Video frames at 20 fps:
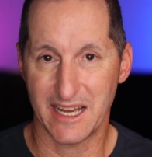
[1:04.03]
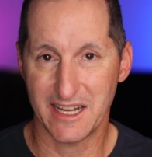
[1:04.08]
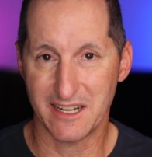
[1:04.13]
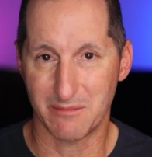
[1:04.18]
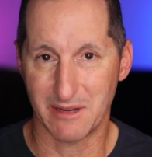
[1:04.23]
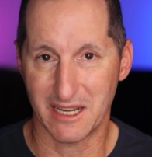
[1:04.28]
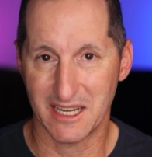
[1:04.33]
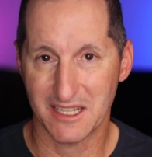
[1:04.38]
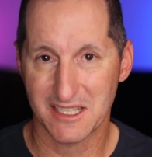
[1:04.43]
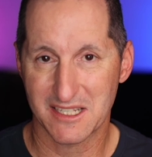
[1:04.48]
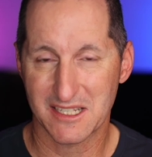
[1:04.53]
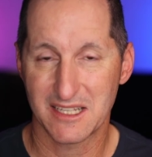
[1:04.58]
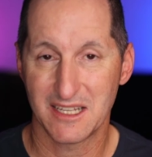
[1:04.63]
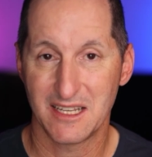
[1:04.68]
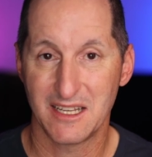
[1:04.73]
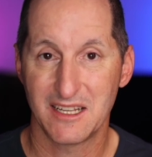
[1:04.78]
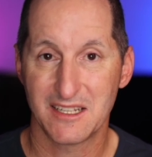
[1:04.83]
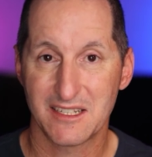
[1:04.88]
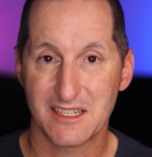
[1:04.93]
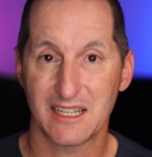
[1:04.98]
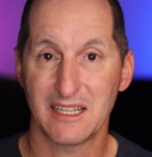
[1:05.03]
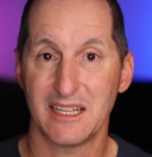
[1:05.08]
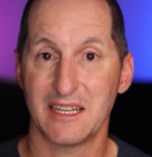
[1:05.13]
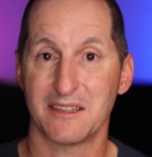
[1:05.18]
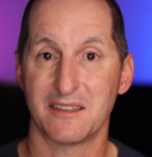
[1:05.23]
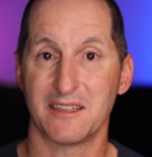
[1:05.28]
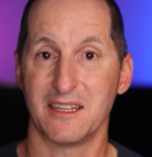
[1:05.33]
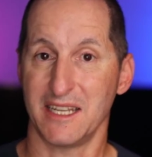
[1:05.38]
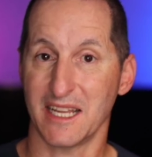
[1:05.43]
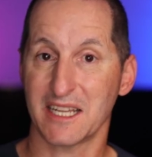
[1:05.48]
database to
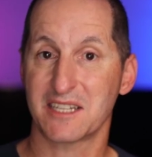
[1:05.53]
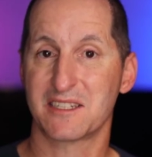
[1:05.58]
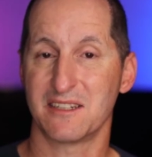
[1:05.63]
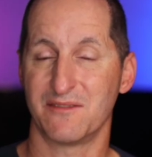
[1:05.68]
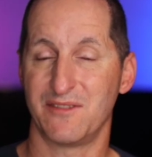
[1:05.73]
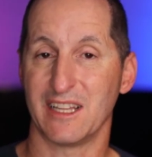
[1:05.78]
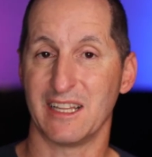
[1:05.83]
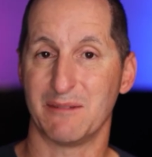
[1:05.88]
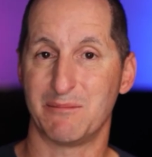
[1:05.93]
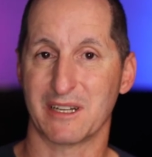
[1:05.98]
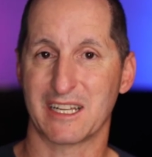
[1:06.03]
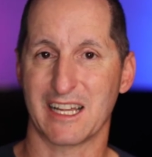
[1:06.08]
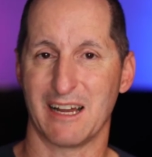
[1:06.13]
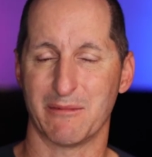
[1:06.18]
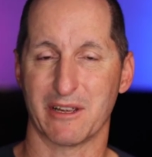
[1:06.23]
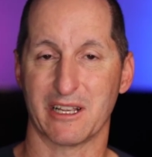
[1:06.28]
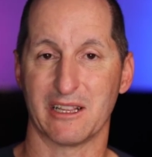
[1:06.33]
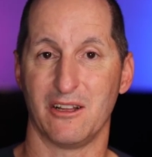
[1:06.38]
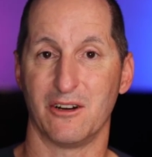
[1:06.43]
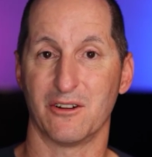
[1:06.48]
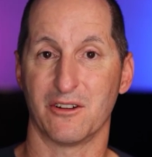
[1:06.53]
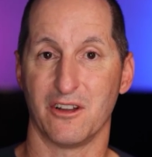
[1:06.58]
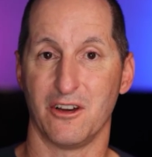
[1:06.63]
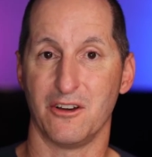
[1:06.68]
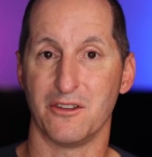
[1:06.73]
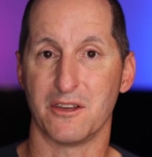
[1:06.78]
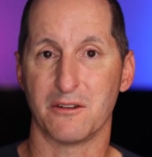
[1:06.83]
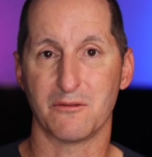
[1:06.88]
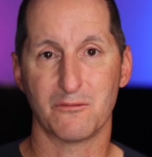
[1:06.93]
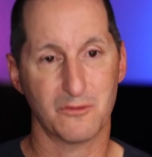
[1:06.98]
let the next developer coming along
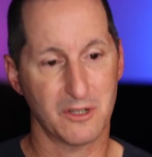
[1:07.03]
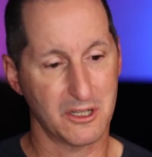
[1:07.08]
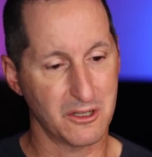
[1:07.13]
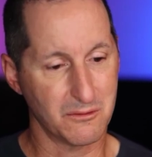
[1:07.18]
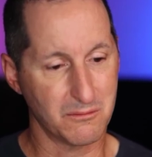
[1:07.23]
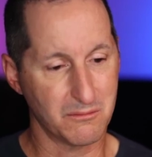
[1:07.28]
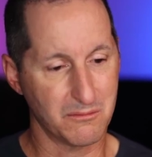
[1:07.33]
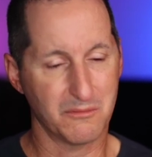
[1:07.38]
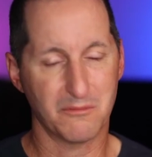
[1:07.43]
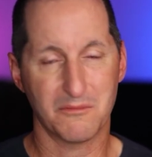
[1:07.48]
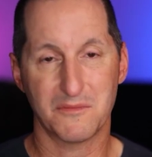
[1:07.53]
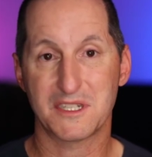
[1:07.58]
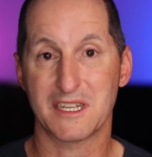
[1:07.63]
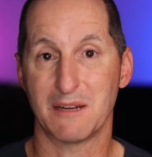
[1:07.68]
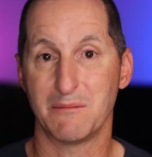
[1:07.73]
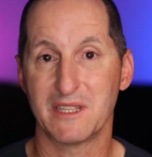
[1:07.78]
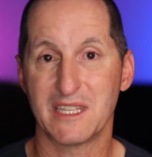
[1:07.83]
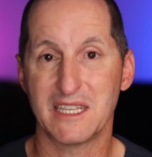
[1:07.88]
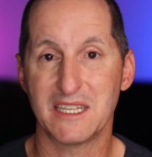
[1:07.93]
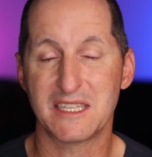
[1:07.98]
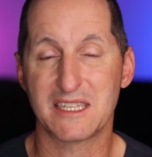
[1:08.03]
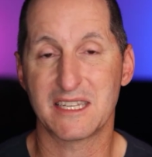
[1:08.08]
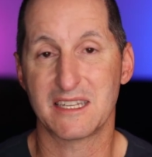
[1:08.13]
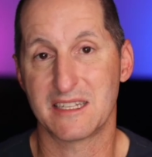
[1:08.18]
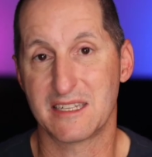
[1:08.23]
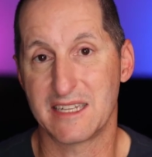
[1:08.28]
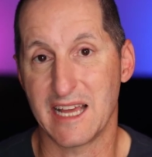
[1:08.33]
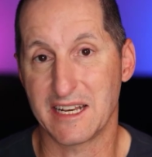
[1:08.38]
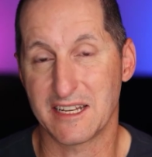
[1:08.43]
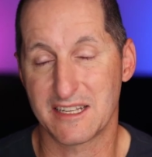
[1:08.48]
know that, well, some of these
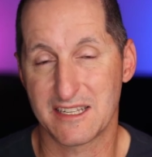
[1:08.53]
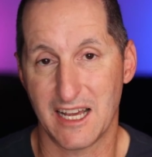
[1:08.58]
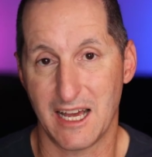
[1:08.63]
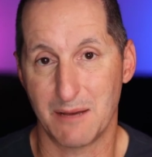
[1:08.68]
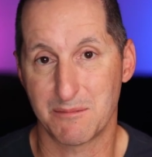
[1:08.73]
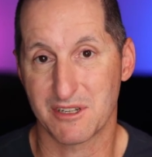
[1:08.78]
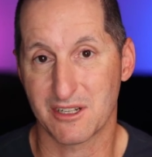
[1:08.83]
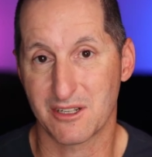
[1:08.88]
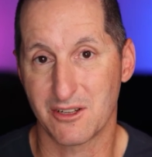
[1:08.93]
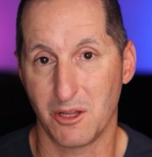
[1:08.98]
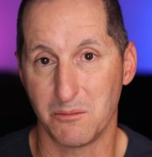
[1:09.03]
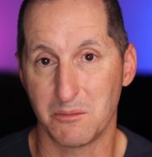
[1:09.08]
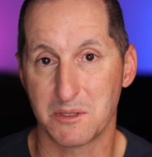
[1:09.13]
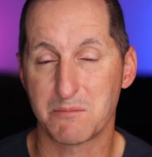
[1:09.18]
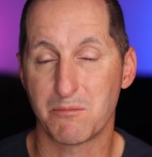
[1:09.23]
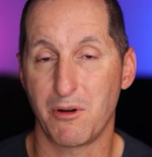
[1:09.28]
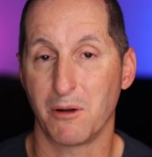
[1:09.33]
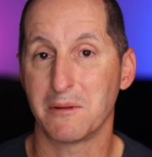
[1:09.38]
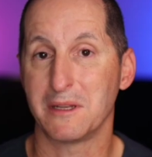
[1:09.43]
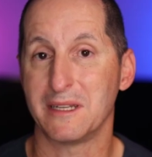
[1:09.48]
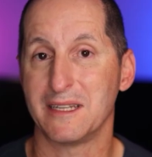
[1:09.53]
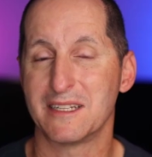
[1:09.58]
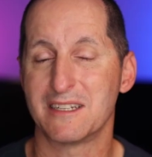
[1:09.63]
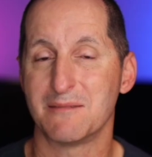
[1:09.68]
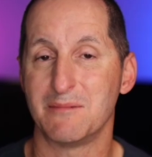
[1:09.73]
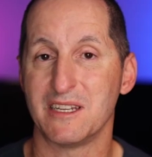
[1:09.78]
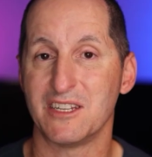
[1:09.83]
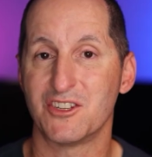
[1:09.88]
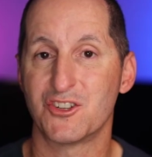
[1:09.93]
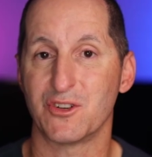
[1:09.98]
data types and columns probably need
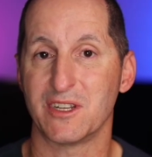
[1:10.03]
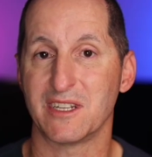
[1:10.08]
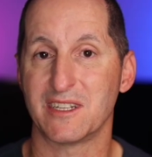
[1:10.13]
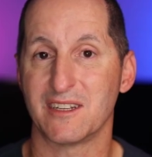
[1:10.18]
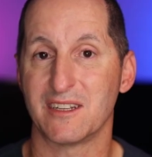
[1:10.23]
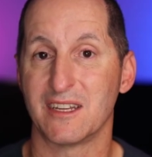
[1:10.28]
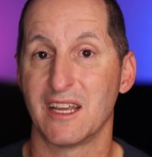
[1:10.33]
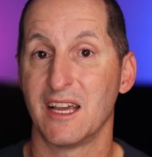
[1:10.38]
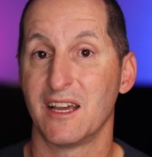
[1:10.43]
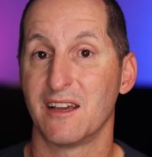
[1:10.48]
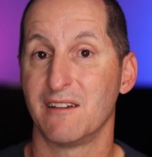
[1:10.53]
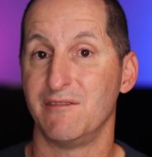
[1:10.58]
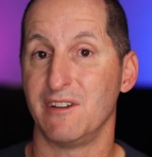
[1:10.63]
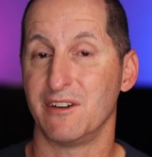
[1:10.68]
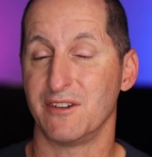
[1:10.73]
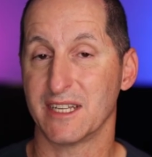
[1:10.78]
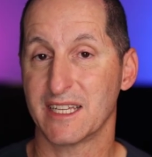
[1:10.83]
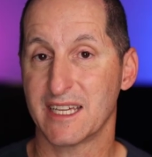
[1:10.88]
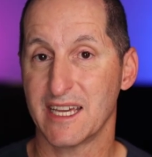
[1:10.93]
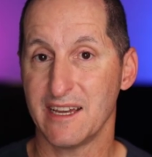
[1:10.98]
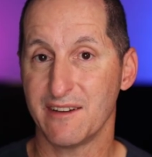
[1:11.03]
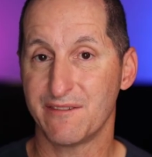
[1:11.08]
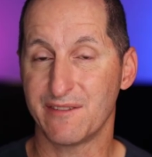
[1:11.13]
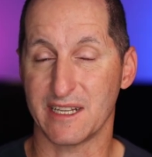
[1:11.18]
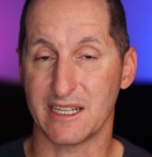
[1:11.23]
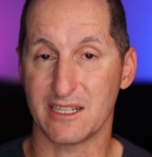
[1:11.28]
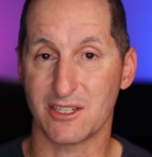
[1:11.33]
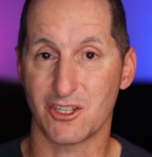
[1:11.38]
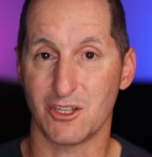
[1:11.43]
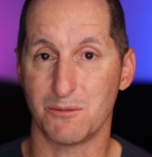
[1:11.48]
to be treated very
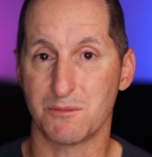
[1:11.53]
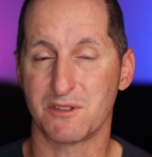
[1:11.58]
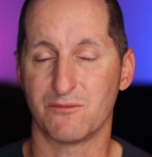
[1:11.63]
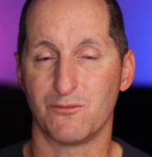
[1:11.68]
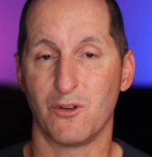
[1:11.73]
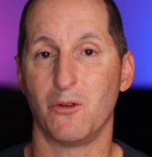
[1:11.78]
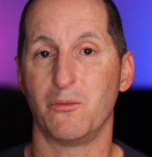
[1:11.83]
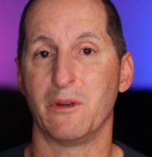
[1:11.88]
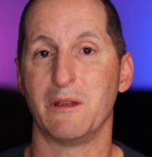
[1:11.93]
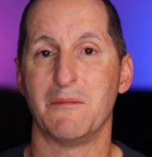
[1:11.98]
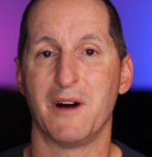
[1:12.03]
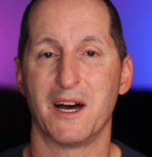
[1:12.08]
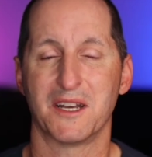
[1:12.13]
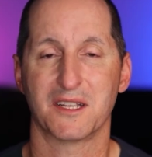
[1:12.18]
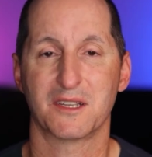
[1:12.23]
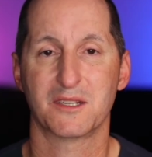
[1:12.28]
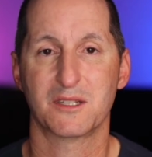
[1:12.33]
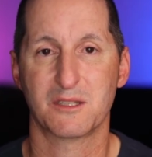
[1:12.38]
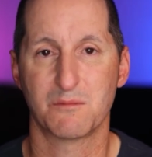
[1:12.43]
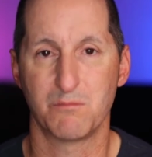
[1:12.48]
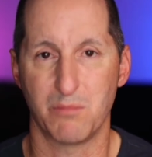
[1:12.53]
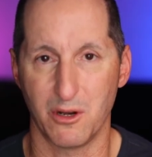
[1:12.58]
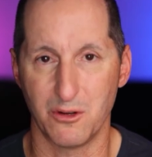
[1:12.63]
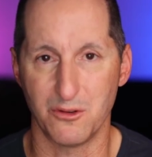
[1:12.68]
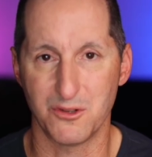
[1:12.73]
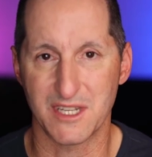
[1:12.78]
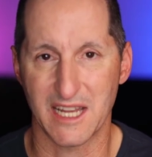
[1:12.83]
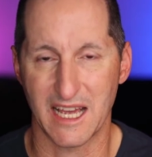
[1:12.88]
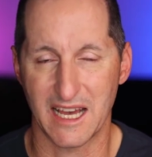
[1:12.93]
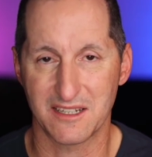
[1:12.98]
carefully in terms of what we might
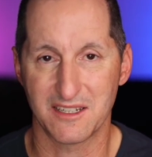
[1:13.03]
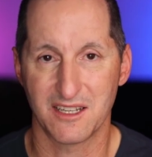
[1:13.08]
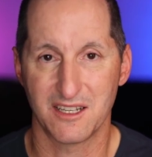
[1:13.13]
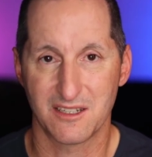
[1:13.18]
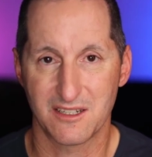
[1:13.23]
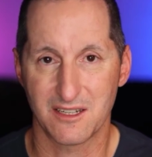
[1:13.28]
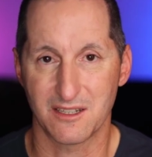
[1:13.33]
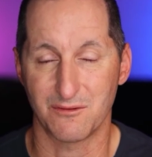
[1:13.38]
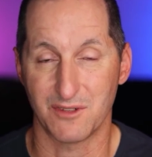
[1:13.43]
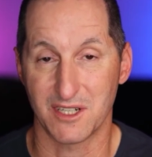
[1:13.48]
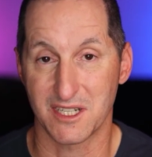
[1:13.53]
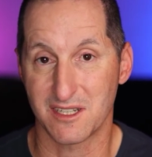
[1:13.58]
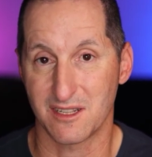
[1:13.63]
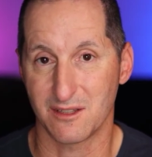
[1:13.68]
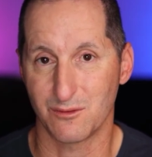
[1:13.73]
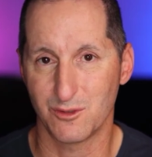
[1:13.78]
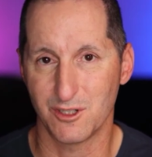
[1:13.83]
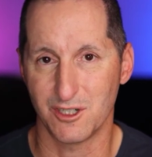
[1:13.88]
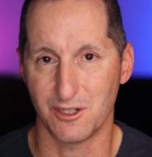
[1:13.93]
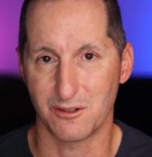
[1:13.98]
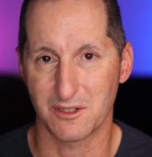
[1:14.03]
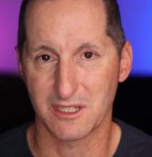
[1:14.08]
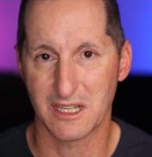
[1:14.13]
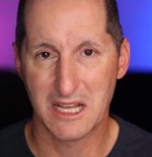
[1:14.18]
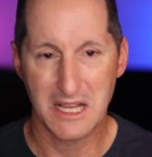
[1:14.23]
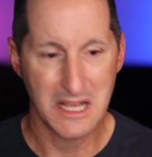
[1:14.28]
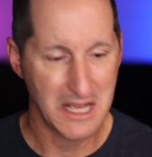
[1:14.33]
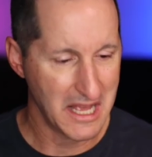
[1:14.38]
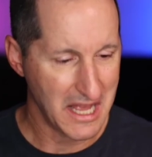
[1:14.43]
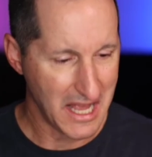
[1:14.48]
expose out to the rest of the world.
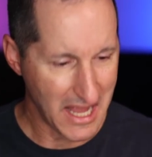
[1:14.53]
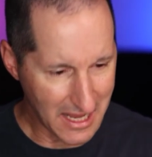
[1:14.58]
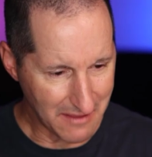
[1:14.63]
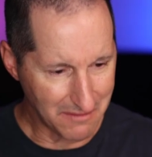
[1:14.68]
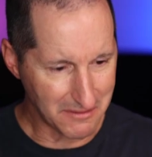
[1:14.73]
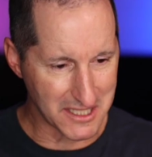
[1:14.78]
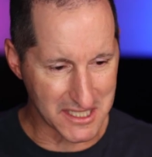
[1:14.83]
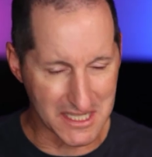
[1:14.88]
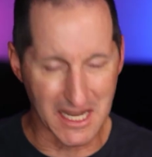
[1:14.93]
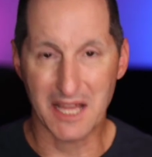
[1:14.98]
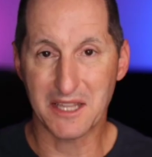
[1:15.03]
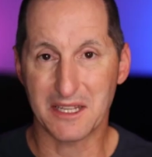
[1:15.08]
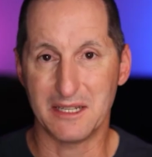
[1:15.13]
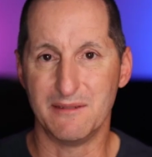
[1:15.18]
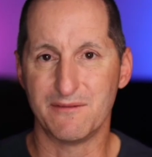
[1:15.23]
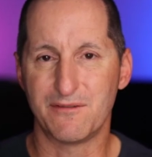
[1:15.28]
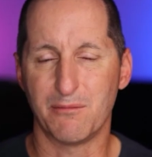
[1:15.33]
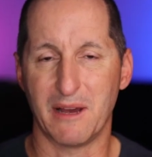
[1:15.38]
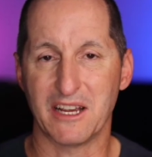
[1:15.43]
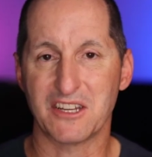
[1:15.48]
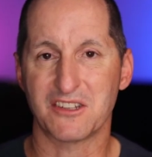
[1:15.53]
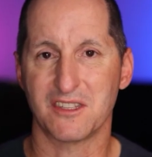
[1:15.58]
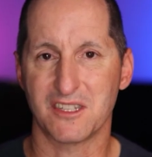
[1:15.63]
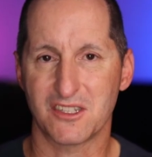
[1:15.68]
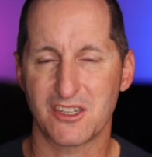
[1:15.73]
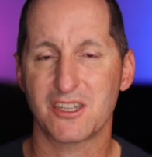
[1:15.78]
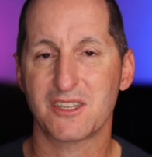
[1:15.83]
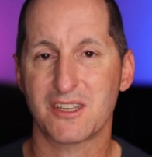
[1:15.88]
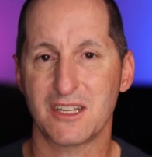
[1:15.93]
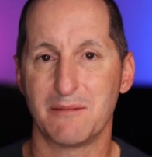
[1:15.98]
And there's other information
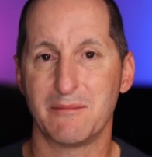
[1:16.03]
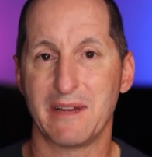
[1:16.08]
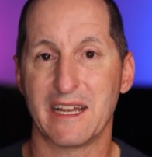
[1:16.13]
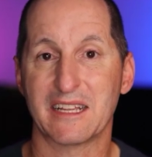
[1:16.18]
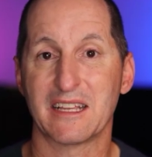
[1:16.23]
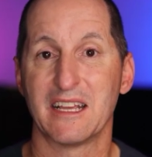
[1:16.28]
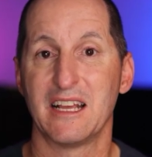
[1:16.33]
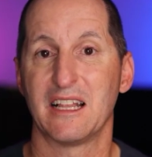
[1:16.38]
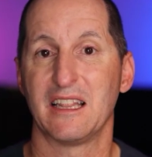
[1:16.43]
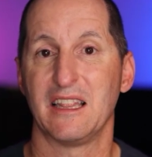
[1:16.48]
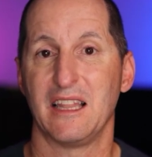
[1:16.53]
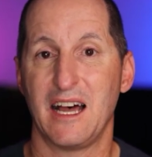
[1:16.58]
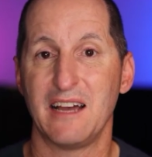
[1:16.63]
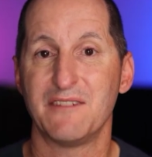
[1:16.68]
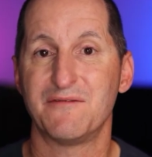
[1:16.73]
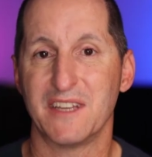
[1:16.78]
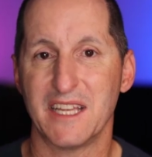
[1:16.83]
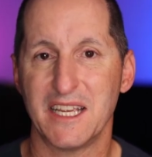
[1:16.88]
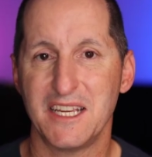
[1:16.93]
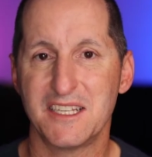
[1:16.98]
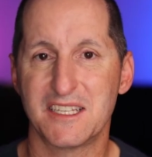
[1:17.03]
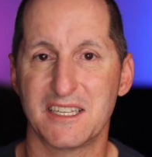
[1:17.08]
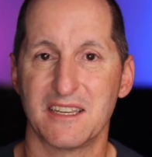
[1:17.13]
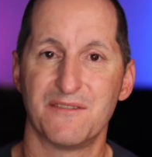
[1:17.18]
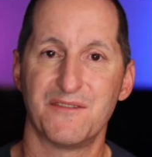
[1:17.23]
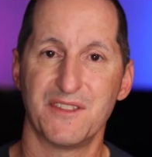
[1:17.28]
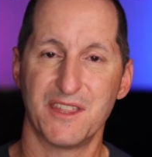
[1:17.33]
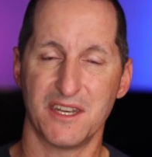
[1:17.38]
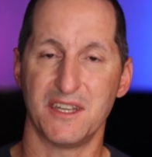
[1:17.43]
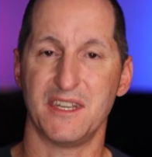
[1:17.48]
that's just going to make life easier
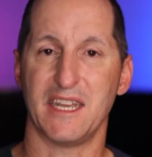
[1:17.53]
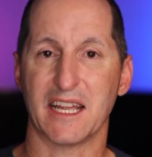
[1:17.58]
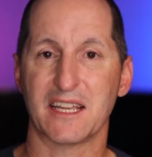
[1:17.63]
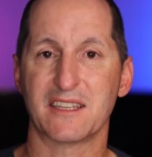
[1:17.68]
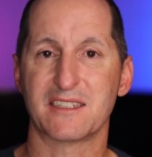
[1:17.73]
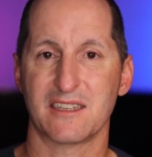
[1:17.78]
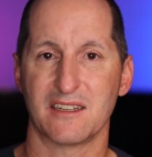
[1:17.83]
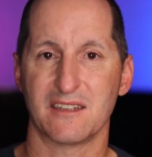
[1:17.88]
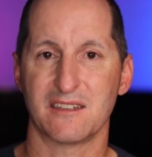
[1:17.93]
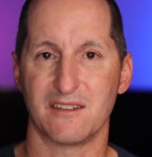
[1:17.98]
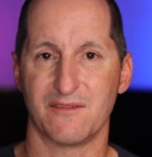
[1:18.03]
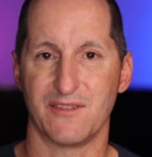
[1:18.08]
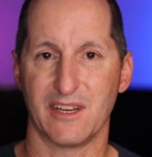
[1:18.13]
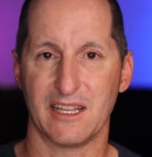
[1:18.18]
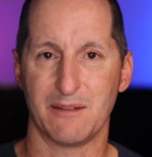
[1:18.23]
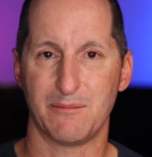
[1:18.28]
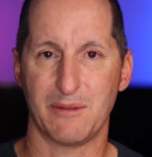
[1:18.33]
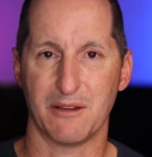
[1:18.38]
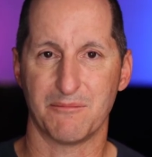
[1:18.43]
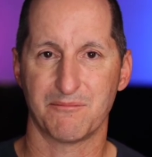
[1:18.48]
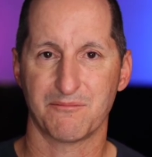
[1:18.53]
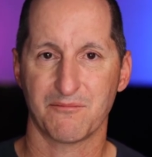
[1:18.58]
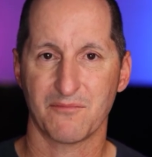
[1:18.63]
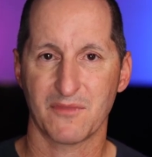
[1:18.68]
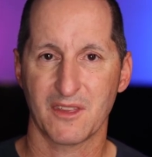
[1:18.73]
for the next developer.